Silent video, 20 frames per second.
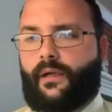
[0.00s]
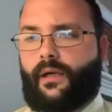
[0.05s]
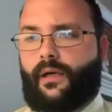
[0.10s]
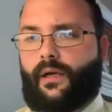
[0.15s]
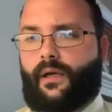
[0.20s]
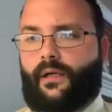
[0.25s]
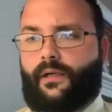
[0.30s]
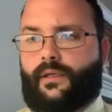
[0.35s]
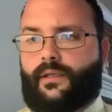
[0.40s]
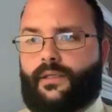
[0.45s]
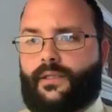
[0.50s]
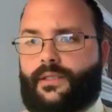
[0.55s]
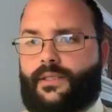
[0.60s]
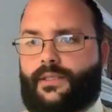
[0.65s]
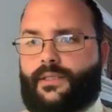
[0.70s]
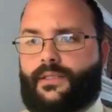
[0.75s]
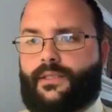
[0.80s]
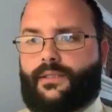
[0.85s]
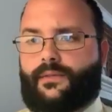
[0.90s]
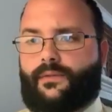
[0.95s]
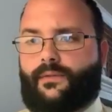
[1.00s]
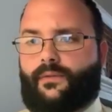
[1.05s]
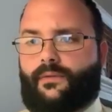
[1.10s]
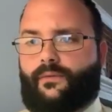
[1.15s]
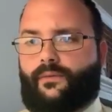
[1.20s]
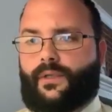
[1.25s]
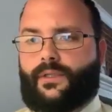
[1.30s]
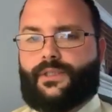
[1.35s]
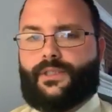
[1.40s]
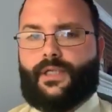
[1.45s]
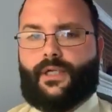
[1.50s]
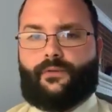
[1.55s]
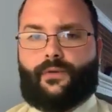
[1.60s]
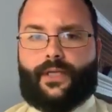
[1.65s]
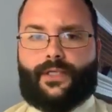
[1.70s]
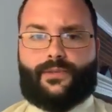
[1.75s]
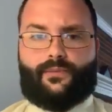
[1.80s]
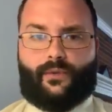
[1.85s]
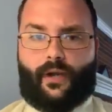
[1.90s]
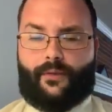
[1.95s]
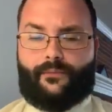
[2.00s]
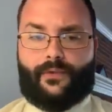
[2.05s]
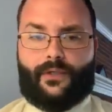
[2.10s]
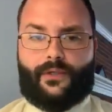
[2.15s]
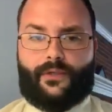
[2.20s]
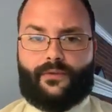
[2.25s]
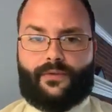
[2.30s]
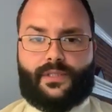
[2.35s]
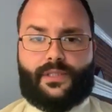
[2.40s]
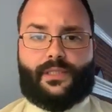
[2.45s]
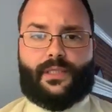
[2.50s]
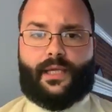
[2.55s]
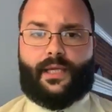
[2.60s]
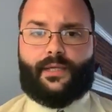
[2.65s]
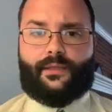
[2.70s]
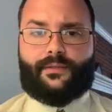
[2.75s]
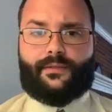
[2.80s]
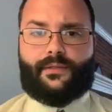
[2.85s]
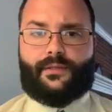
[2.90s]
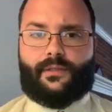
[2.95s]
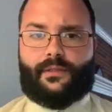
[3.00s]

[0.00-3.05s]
And this is what generates revenue and sales,